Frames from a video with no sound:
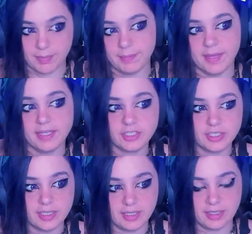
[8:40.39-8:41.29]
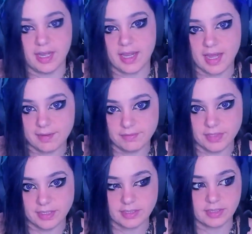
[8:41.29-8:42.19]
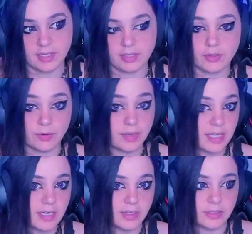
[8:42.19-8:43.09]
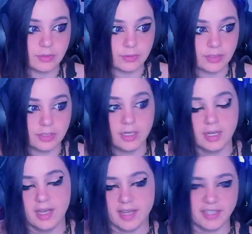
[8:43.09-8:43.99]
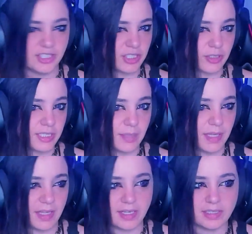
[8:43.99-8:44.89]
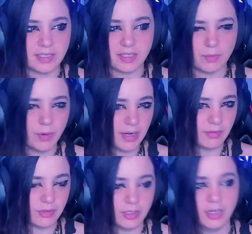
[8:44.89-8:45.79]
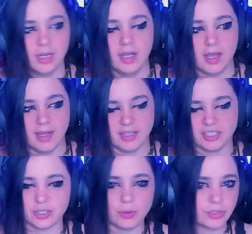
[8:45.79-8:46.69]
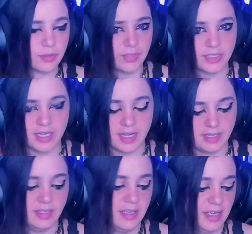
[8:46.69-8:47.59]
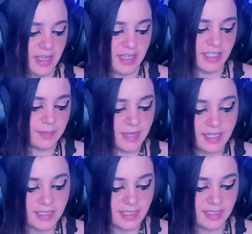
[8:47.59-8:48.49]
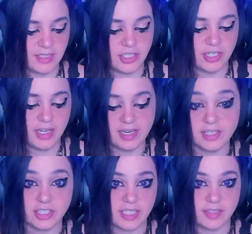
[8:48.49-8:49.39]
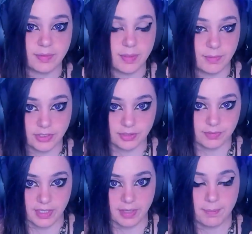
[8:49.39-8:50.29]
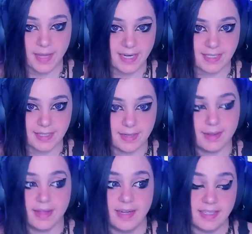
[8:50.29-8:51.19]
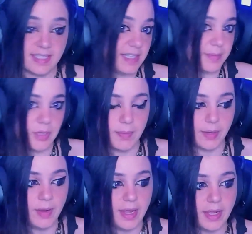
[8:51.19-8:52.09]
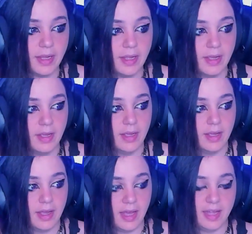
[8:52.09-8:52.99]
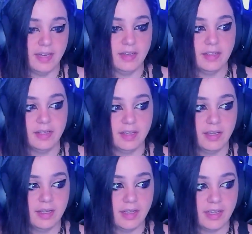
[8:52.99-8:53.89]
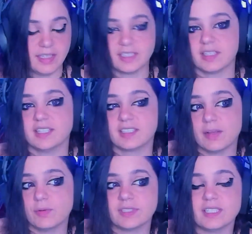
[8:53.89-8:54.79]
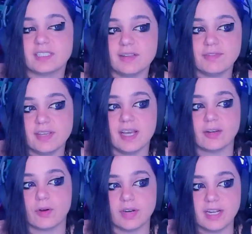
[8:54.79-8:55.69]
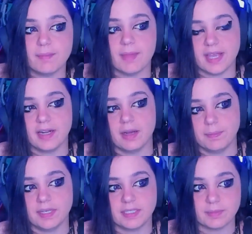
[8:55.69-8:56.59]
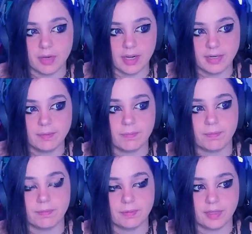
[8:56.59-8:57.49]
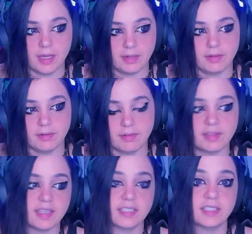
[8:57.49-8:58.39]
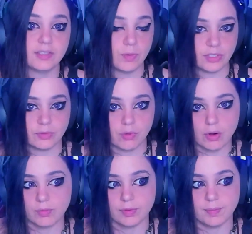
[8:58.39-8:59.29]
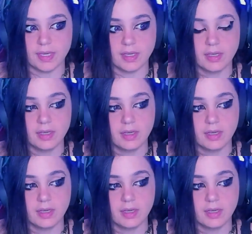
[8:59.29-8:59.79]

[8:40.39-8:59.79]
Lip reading: I mentioned that I have this like, you know, eating disorder. And he just looks at me like it's like whatever, and it just goes over his head. He's made his decision, and he just gives me a bunch of like medicine and then sends me on my way. And it was as if he had already made up his mind that this is what's wrong with me.